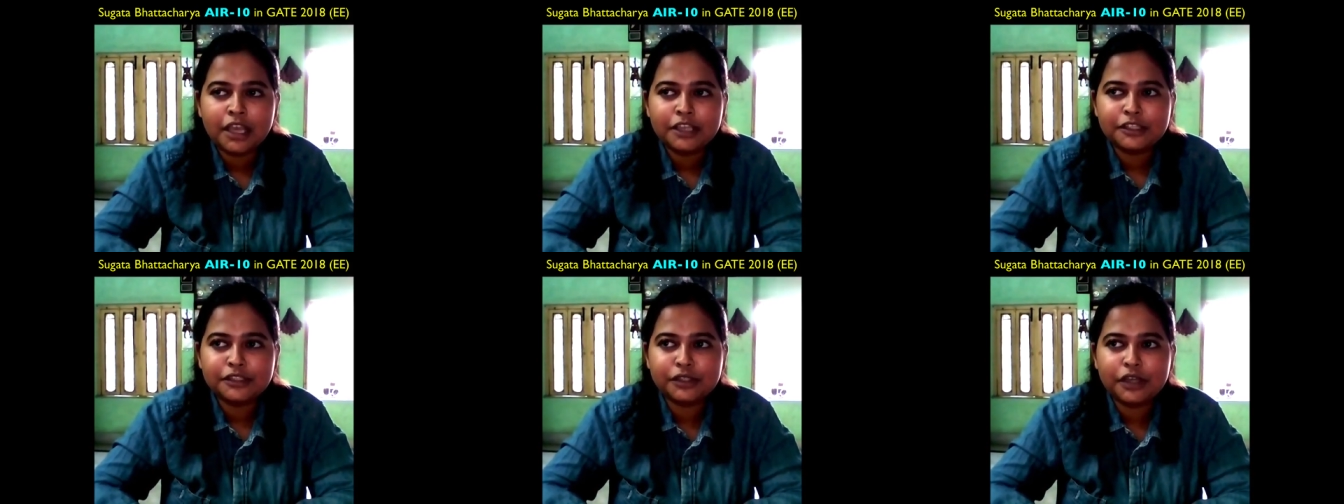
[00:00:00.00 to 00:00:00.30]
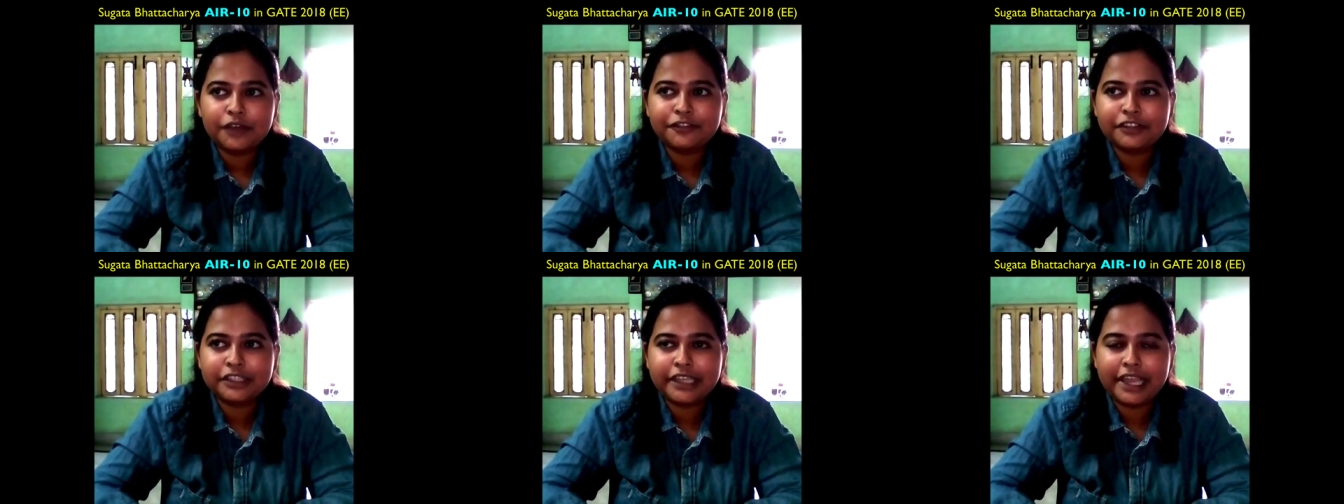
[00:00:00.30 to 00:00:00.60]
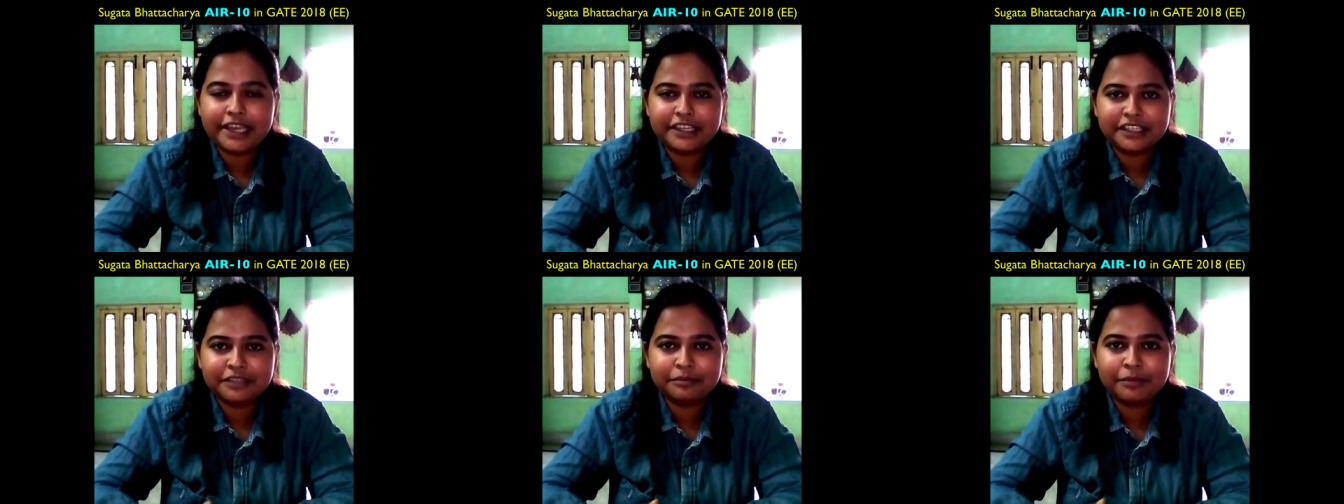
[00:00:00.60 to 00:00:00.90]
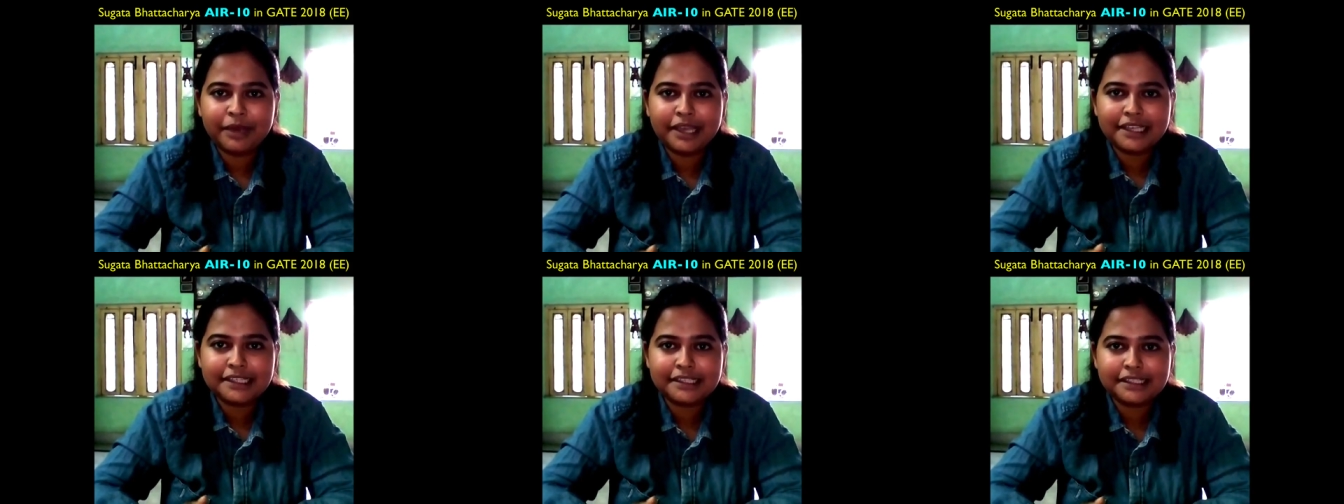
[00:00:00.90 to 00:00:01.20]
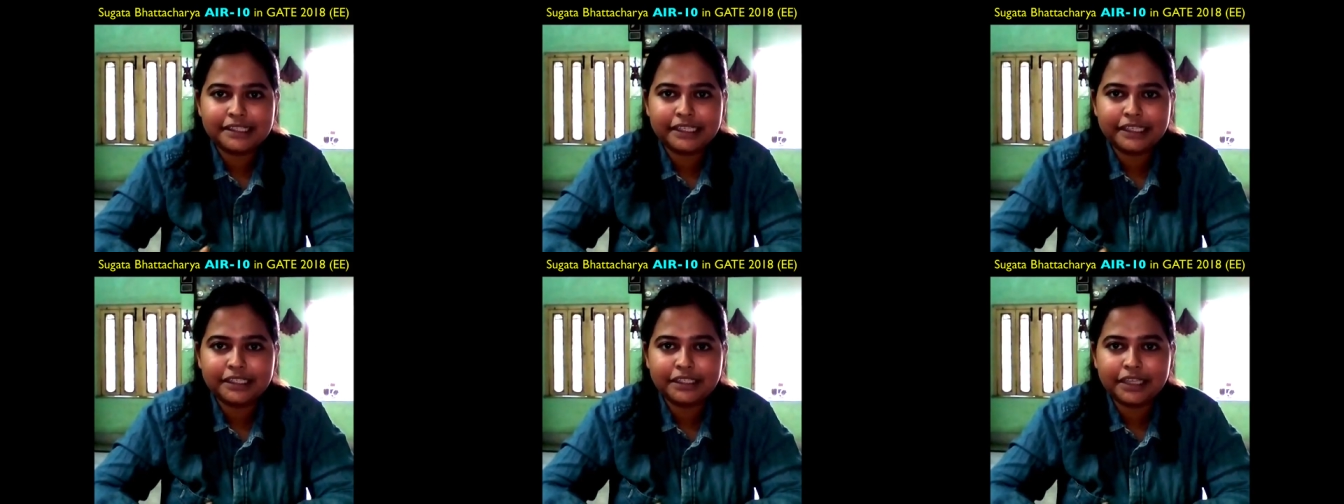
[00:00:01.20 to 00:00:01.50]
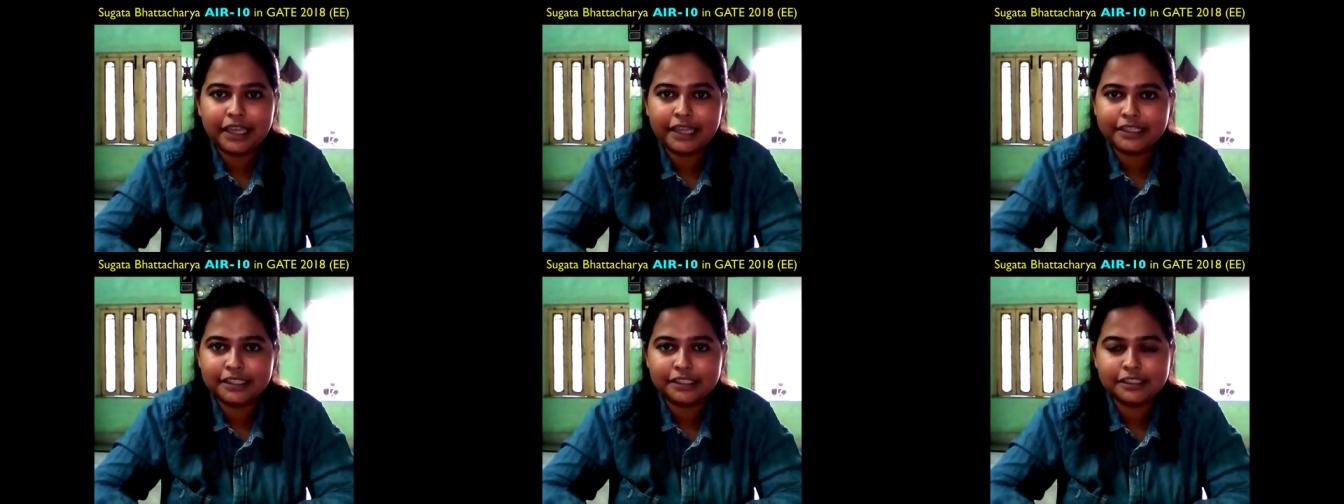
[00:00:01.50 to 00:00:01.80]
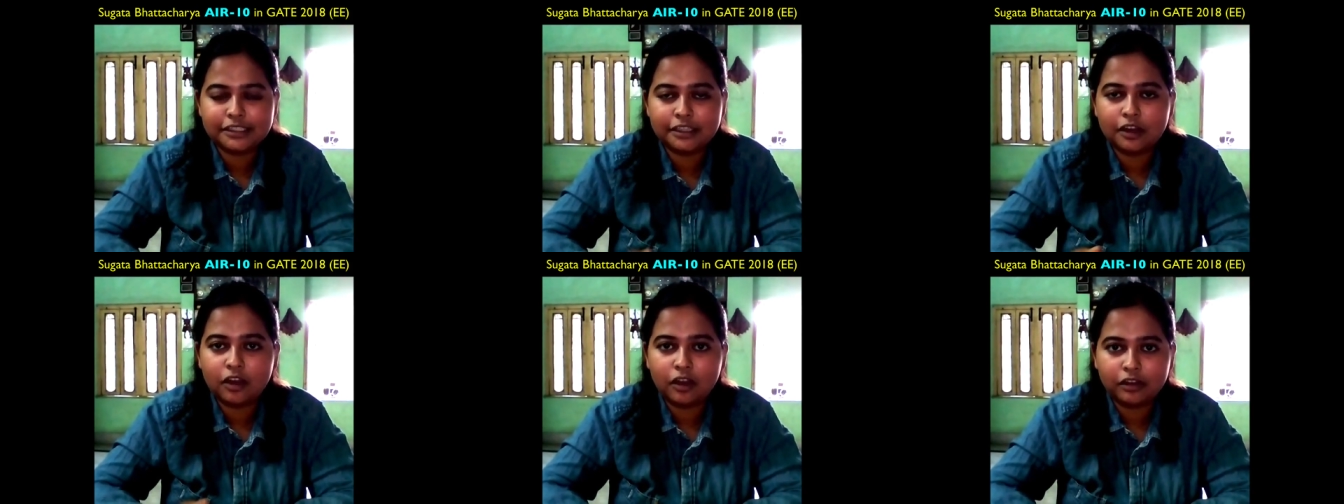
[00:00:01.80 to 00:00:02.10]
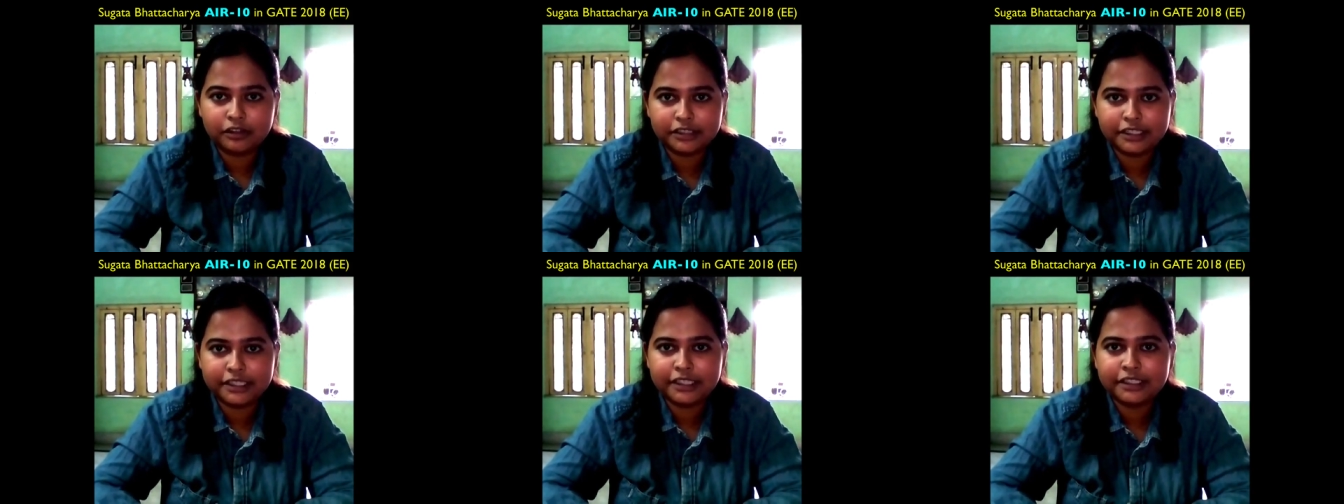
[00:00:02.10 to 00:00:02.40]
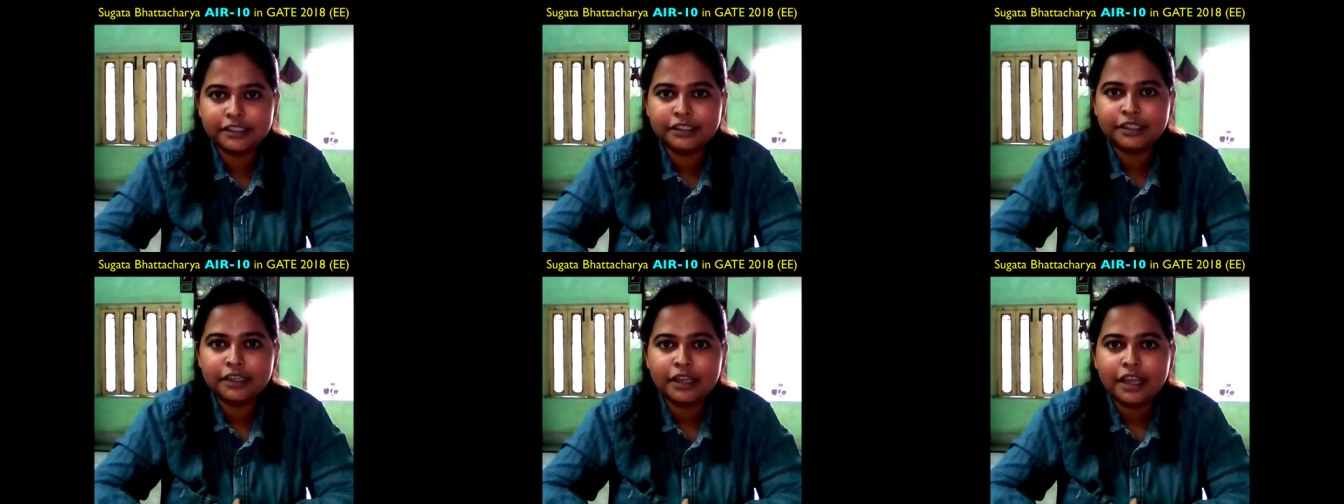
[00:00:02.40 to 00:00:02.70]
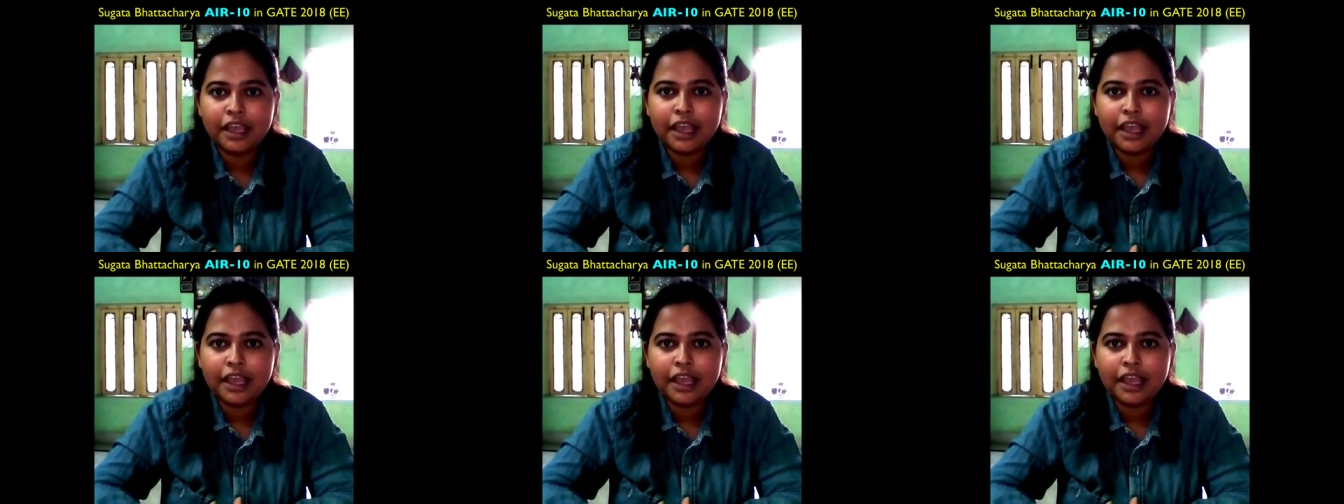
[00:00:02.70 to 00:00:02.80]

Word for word: So after getting my seat, I just logged in